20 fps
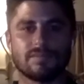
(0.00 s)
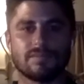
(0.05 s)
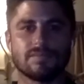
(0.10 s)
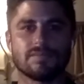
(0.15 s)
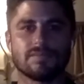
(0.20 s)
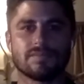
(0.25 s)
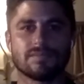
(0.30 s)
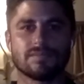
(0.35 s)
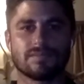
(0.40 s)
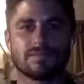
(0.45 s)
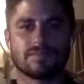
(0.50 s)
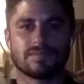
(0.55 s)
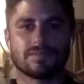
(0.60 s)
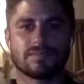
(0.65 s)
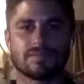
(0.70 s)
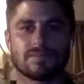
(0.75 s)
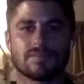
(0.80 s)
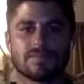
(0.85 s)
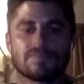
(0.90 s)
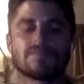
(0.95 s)

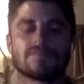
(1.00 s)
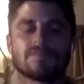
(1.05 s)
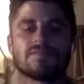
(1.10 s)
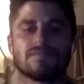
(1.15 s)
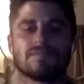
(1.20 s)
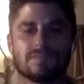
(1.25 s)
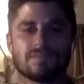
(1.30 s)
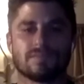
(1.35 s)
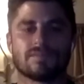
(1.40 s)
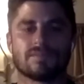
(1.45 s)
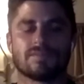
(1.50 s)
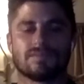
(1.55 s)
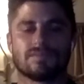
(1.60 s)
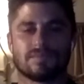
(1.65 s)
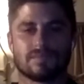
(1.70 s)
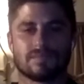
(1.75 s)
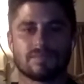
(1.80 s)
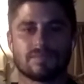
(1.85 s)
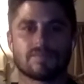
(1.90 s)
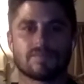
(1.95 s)

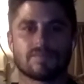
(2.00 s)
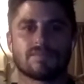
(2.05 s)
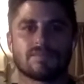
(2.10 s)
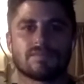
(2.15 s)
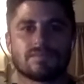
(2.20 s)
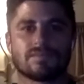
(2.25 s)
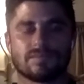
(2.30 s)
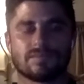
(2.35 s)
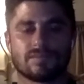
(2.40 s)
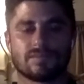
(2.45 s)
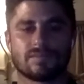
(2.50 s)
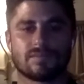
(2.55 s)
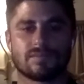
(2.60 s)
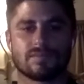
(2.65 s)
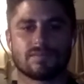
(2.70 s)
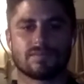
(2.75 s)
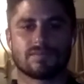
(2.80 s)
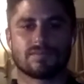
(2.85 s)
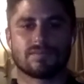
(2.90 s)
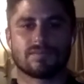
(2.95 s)

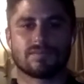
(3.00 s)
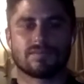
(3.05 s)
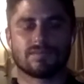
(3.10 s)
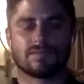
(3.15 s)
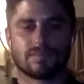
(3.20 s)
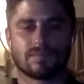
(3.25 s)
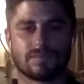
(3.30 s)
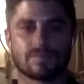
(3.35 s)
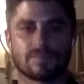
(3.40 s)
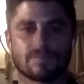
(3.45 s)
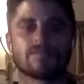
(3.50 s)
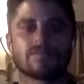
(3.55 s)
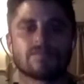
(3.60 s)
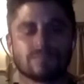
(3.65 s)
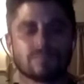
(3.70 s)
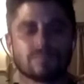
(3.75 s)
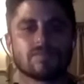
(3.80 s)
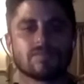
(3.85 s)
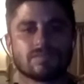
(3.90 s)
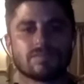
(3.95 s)

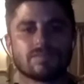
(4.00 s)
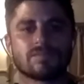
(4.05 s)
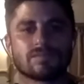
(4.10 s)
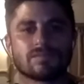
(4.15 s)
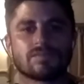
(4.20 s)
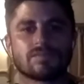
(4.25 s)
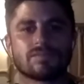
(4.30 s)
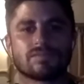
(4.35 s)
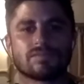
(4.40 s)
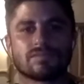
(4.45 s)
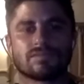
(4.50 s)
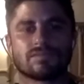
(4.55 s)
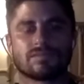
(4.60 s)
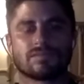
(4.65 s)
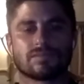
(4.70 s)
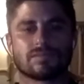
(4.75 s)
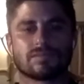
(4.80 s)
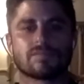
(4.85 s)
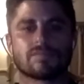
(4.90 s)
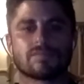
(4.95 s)

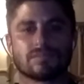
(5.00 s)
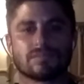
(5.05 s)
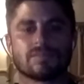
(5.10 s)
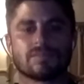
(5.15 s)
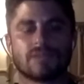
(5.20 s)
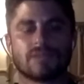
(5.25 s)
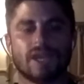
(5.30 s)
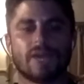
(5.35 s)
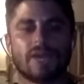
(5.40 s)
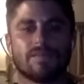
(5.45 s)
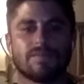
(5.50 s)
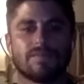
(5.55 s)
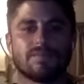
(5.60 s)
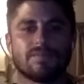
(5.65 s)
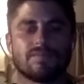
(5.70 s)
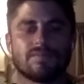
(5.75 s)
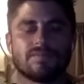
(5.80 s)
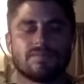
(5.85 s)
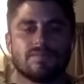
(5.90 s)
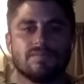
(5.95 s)

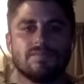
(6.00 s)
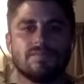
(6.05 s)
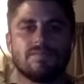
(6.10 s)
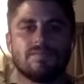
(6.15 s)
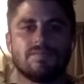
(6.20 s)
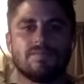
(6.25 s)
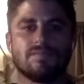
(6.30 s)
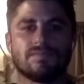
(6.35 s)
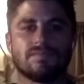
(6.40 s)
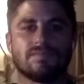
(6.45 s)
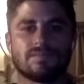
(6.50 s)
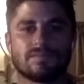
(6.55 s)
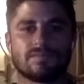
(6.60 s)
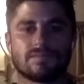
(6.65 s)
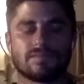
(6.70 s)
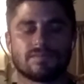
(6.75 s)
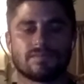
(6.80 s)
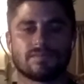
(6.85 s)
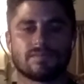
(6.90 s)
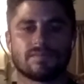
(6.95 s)

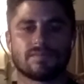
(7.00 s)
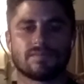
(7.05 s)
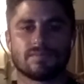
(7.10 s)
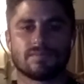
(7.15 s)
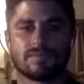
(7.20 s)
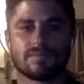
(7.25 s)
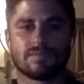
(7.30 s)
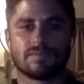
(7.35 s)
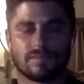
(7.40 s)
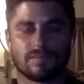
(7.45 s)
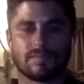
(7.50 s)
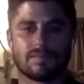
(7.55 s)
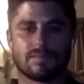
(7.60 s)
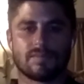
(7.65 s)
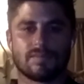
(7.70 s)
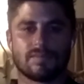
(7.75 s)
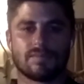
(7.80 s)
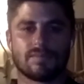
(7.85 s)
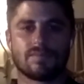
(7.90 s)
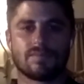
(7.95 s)
(not speaking)